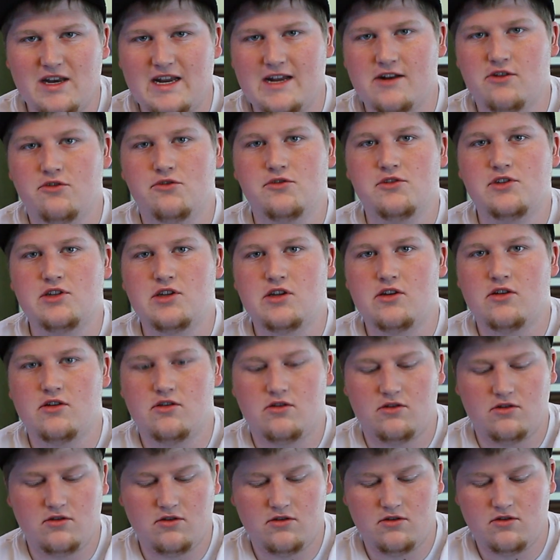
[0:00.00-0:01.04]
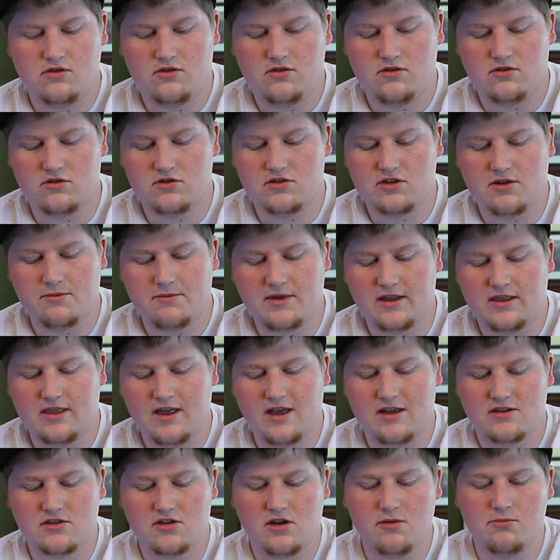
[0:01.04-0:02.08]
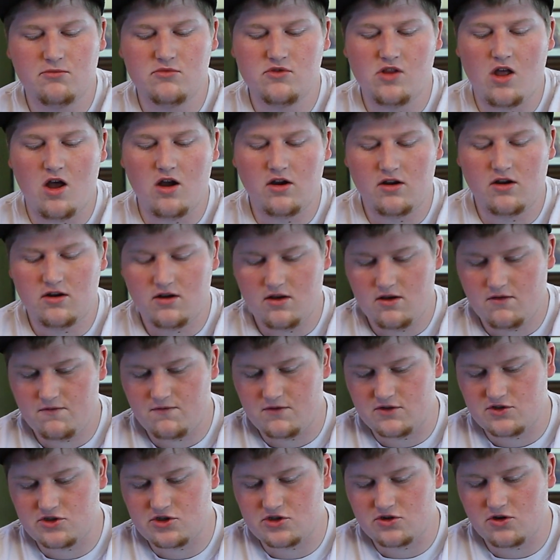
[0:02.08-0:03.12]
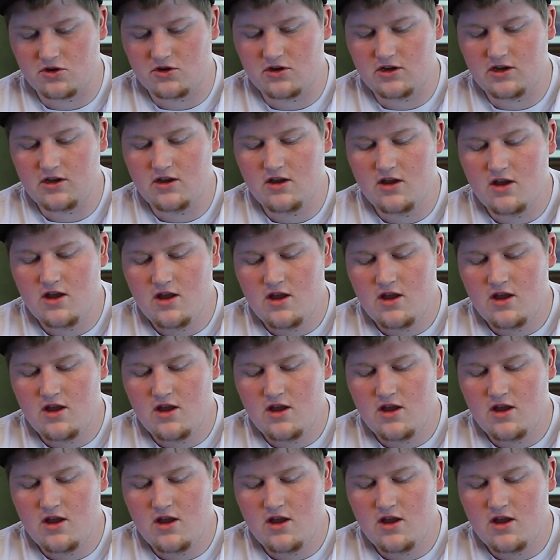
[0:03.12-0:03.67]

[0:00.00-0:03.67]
needles or something like that, something long enough and sturdy